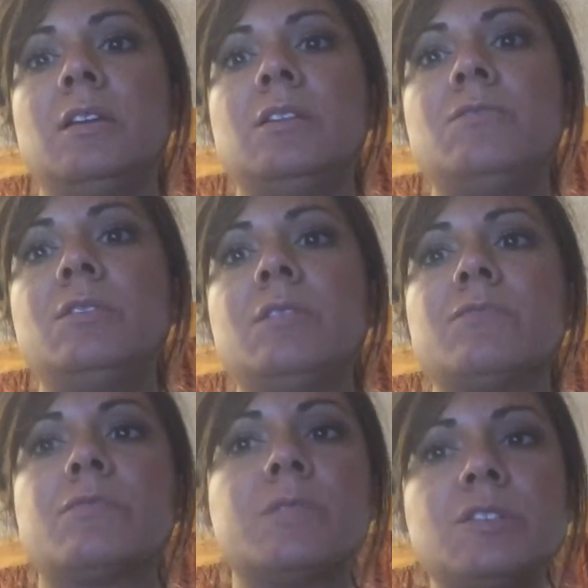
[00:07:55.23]
If you
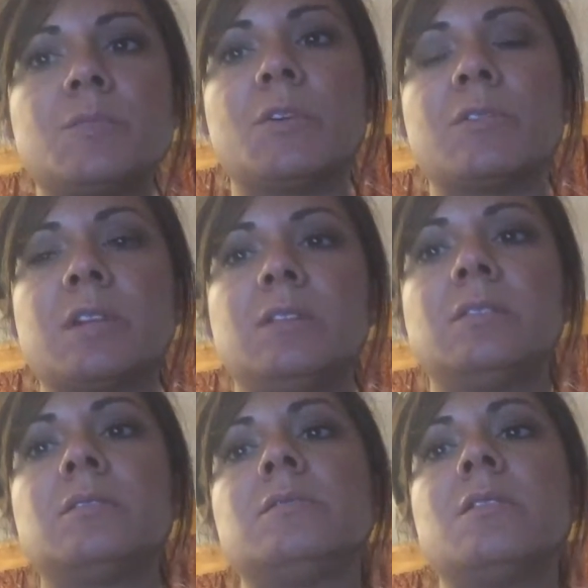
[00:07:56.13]
have quit
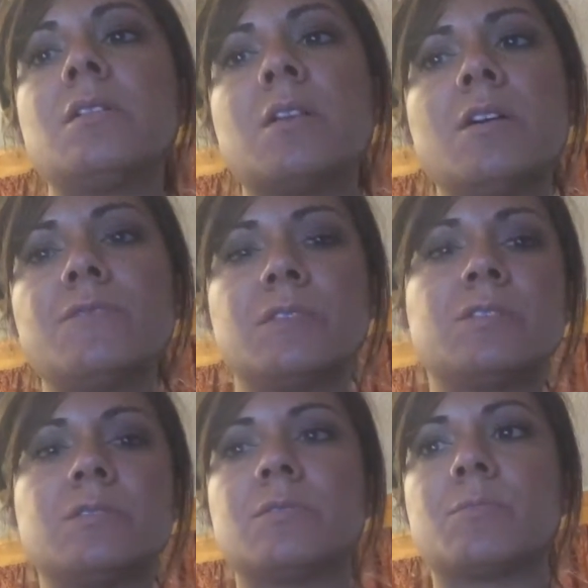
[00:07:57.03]
smoking, talk often
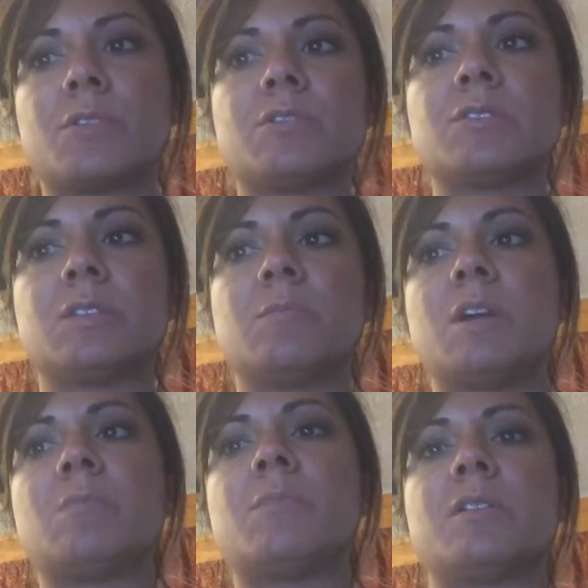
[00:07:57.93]
to the person
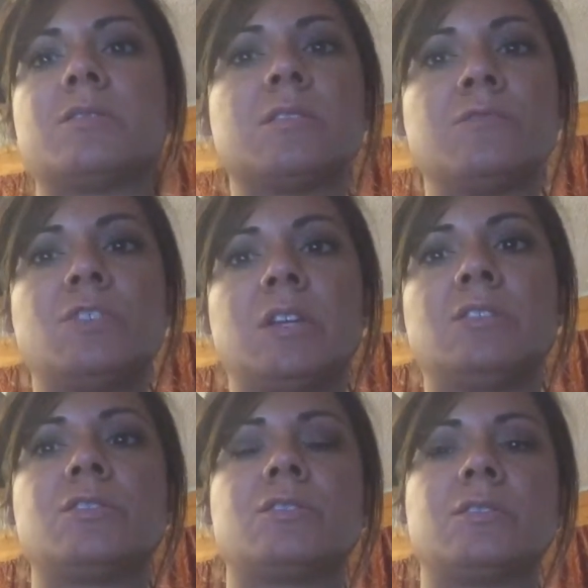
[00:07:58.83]
about positive
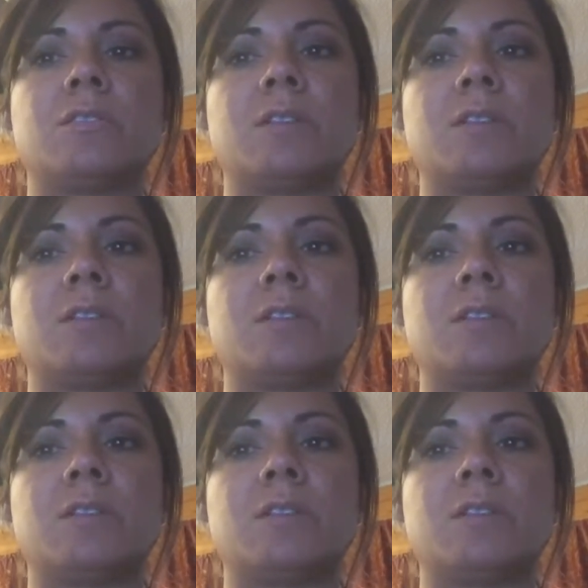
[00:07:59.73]
changes in your